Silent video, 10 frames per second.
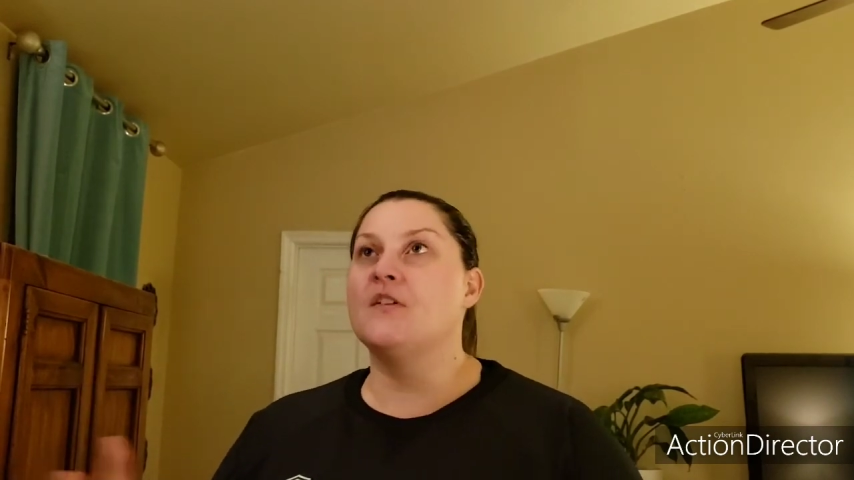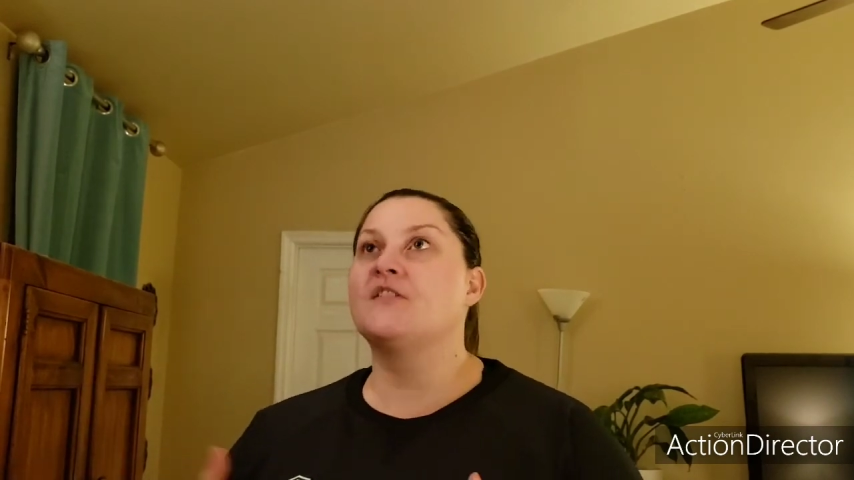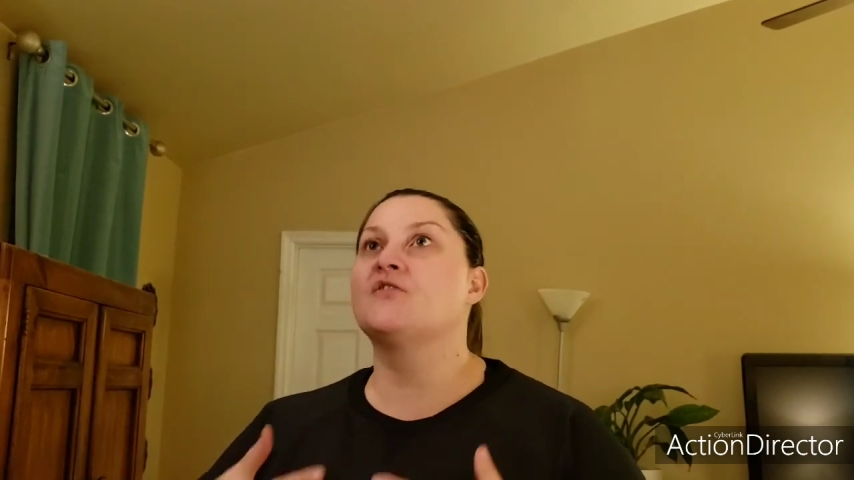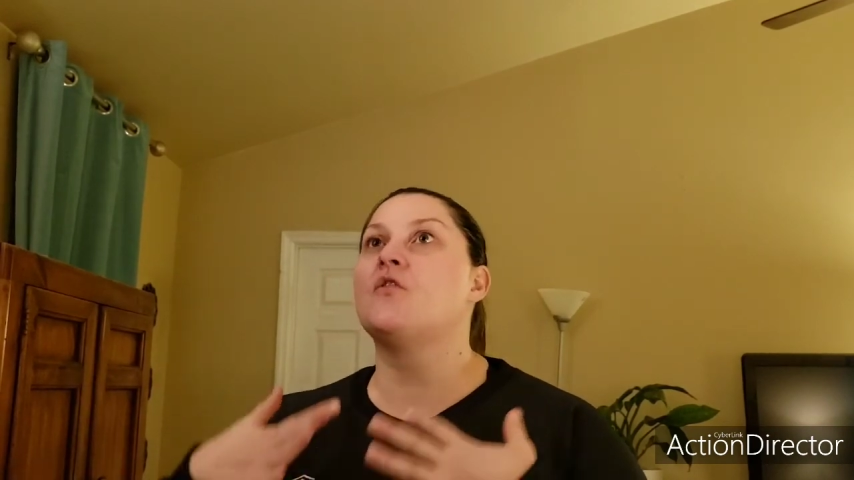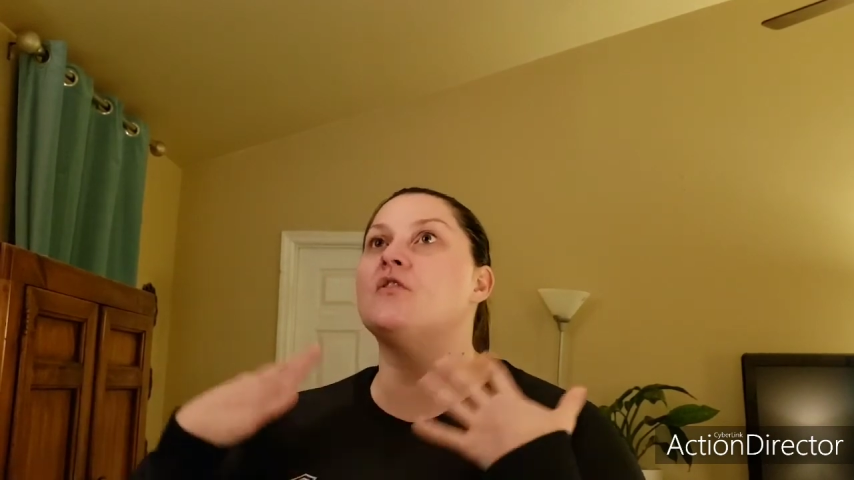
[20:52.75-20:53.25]
this
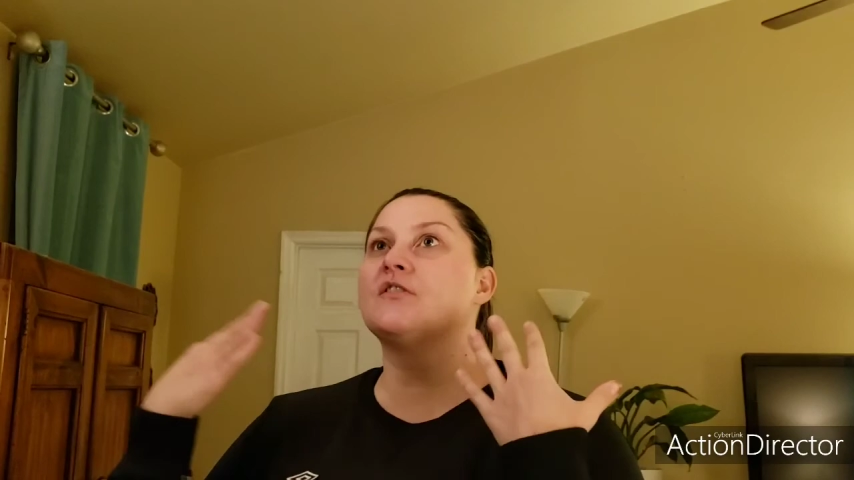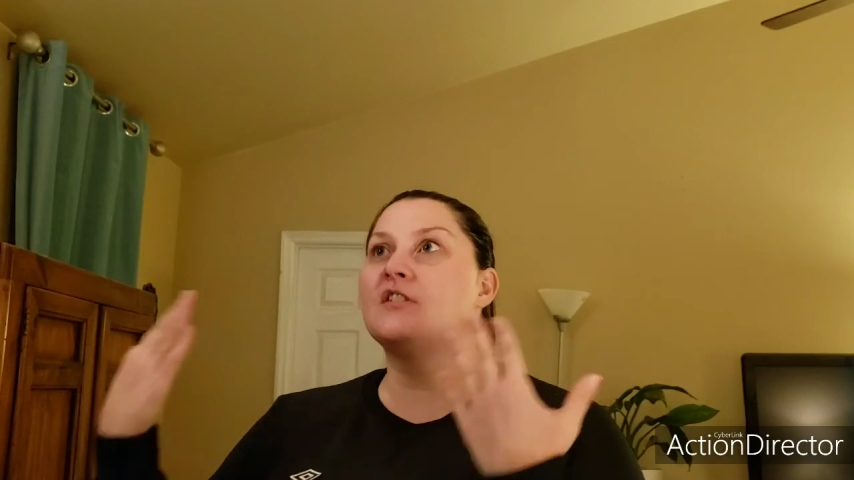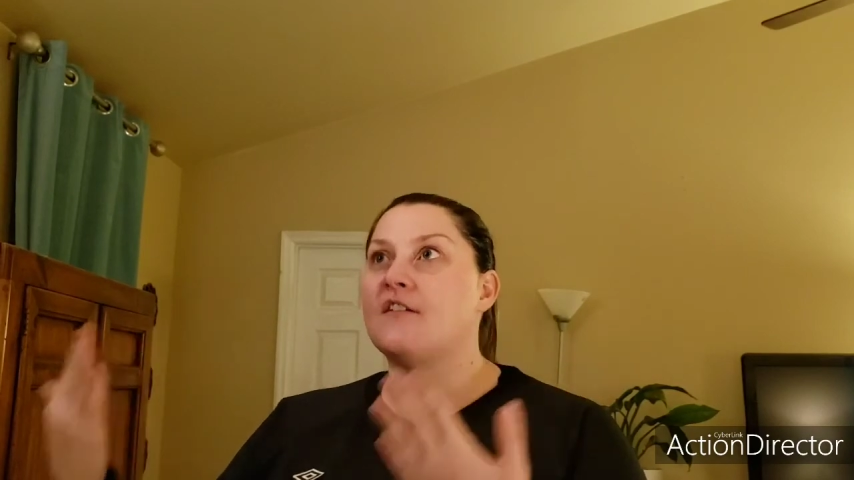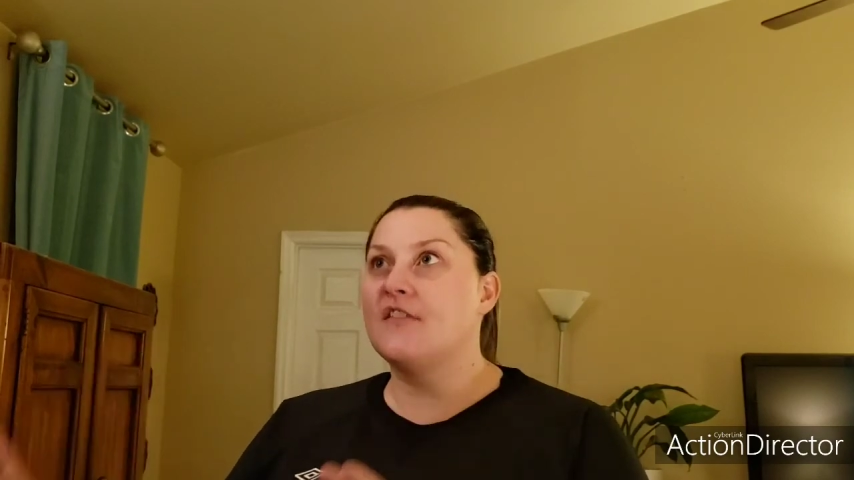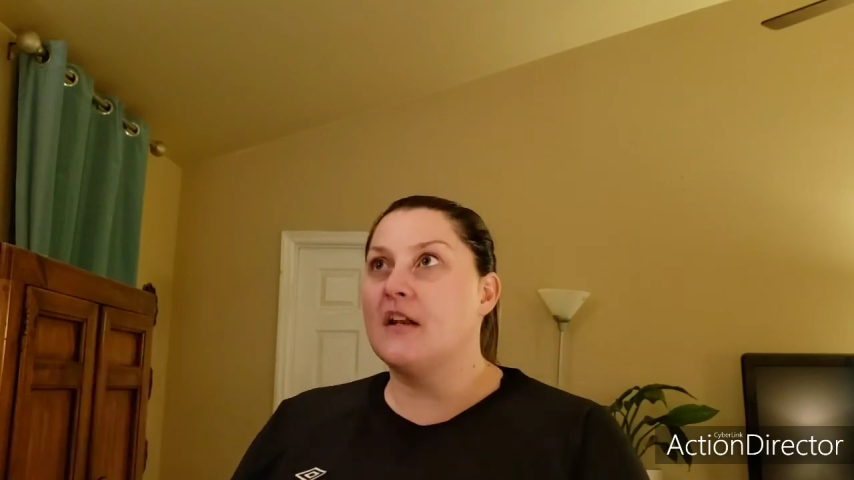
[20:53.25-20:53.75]
is all
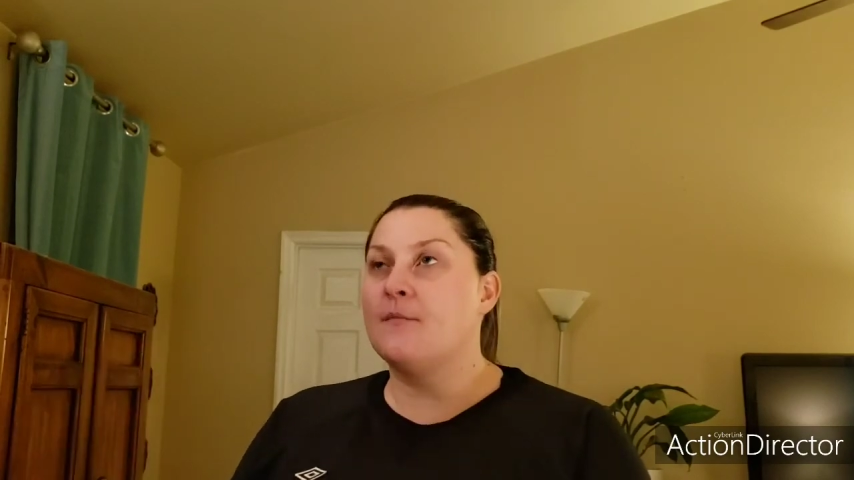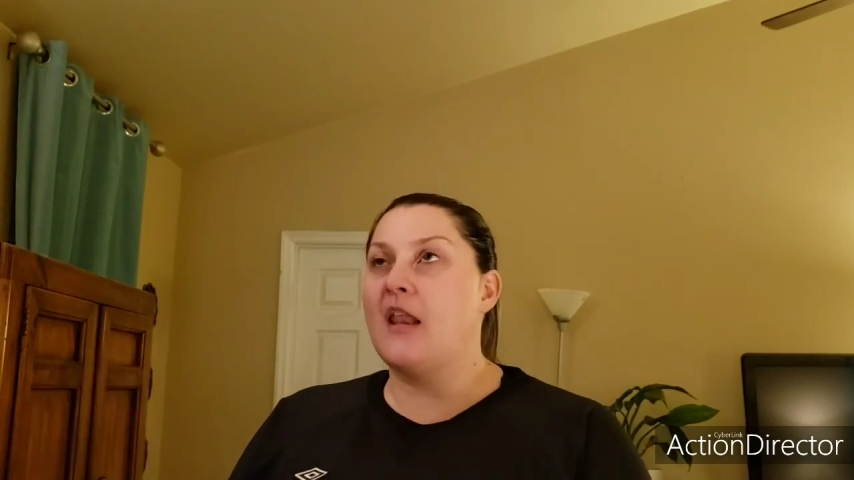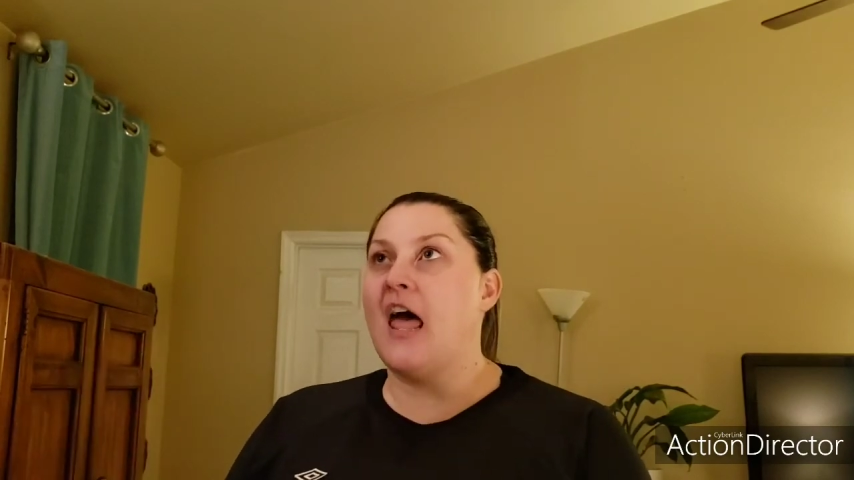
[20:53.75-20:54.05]
stuff that I'm going